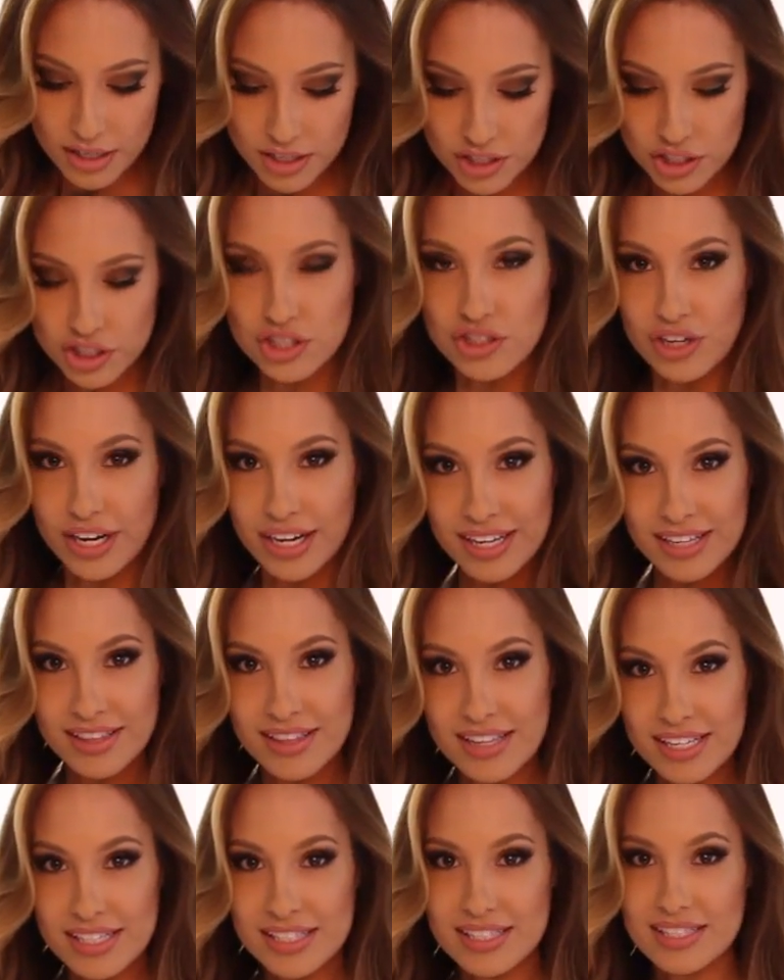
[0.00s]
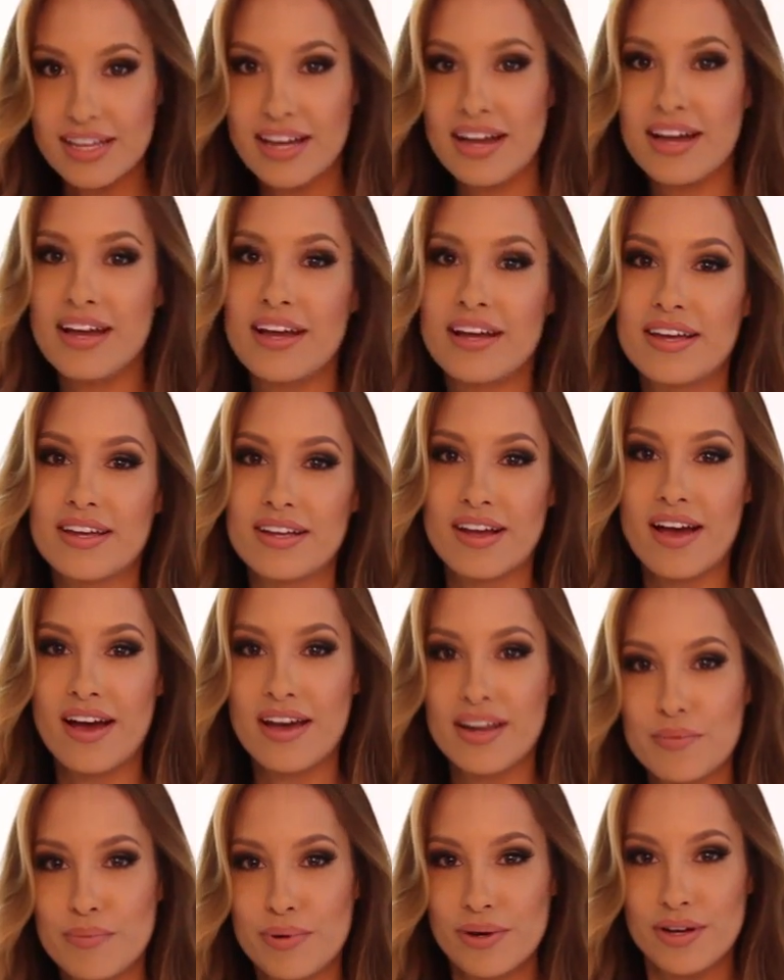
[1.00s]
Straighten this leg and
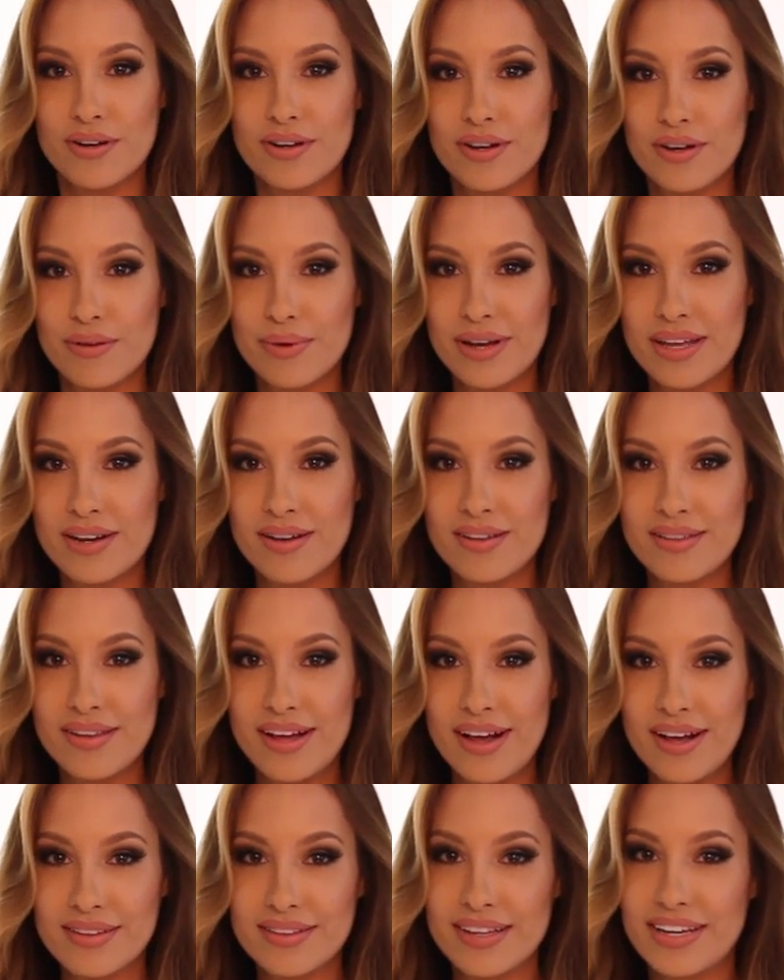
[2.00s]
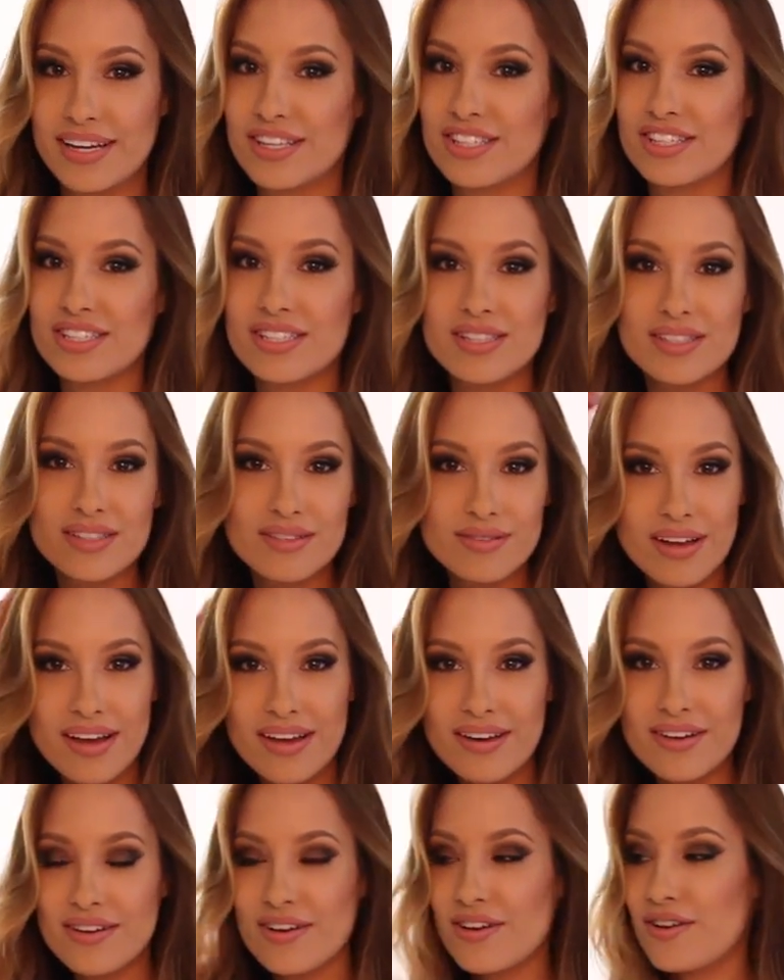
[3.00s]
kind of put your weight on that leg. Just,
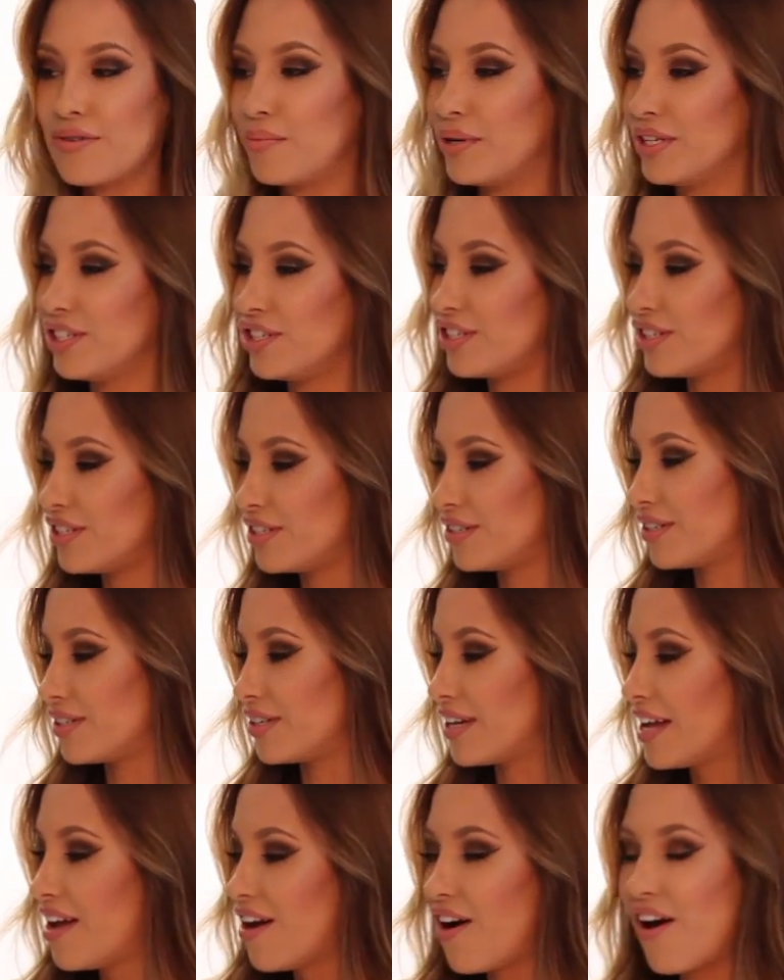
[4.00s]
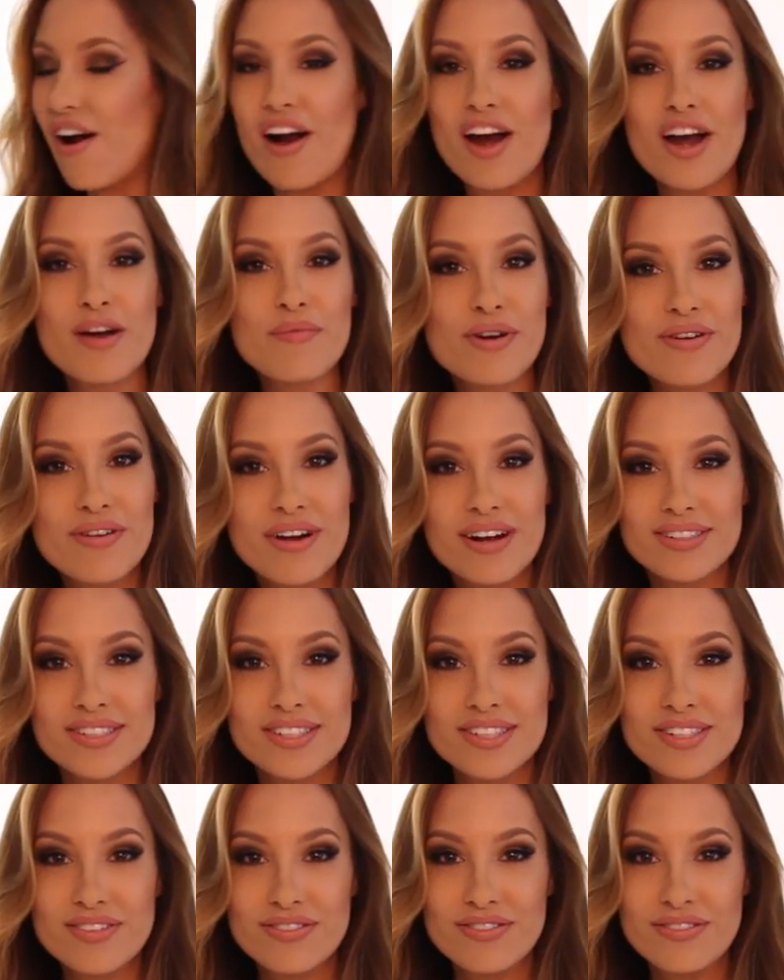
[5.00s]
I don't know, put your arm
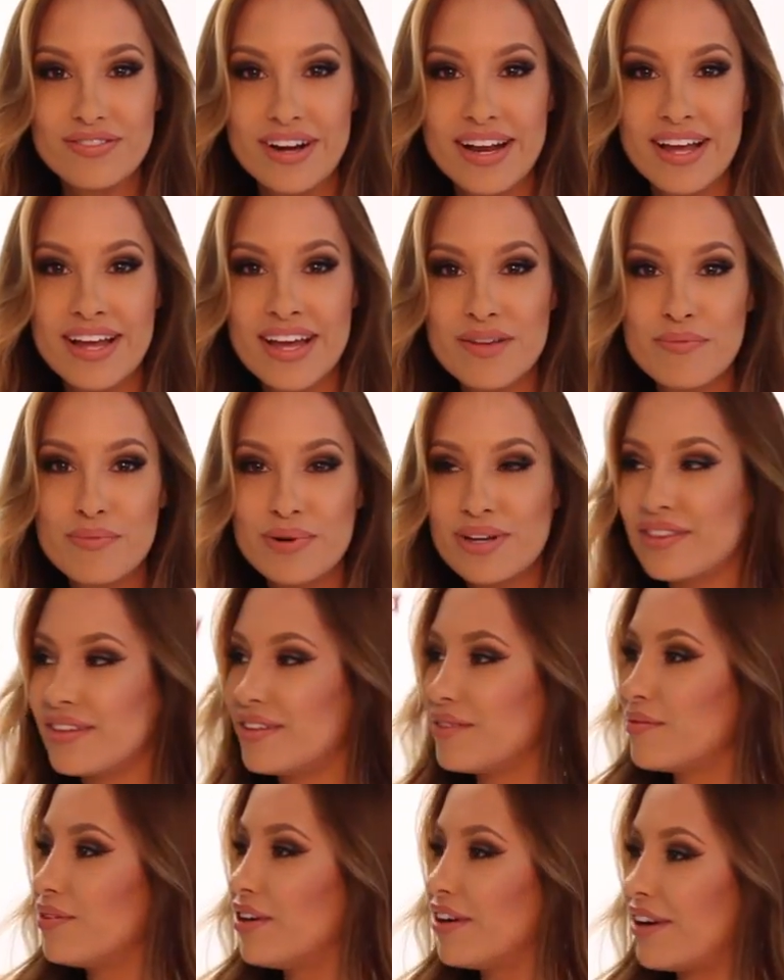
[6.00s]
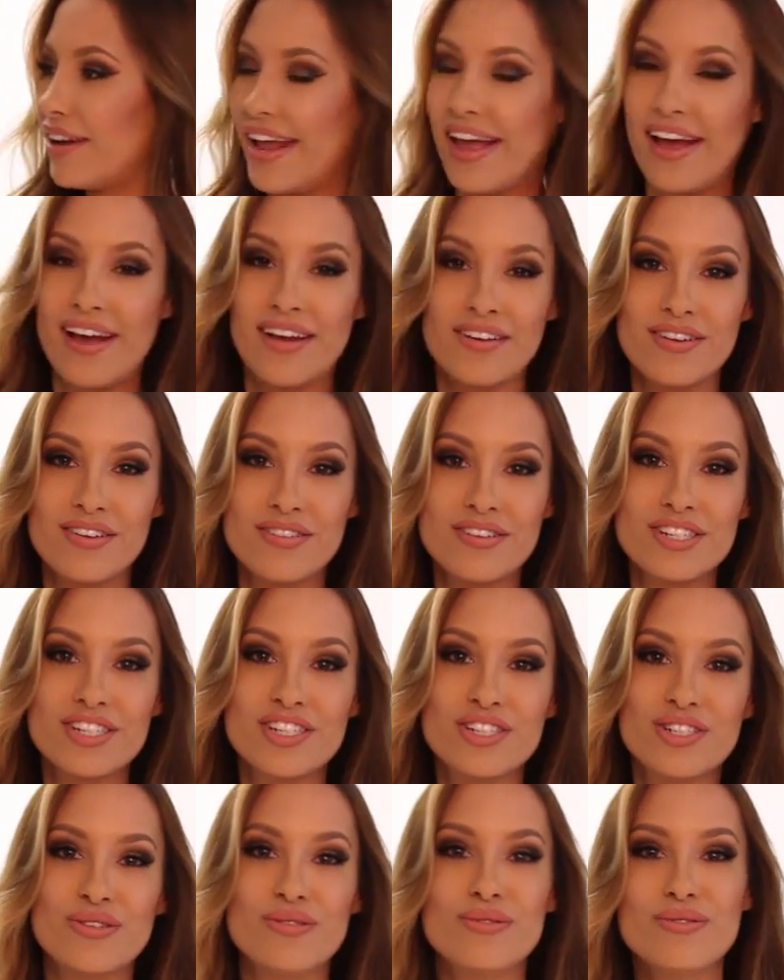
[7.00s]
around your friend, put your hand on their
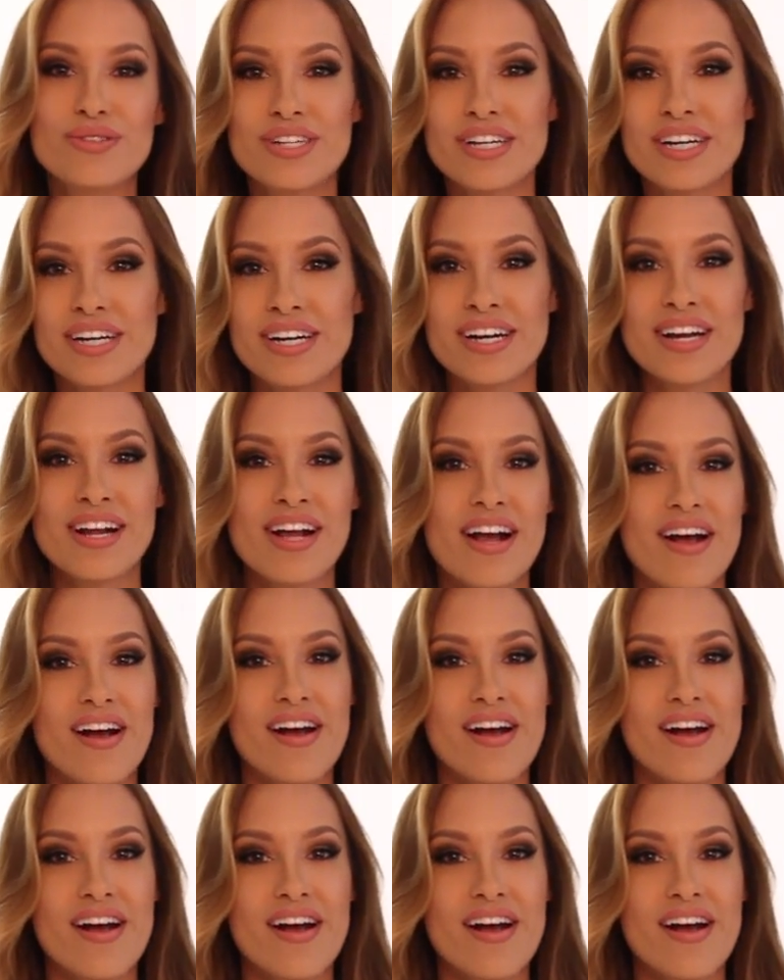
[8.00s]
shoulder.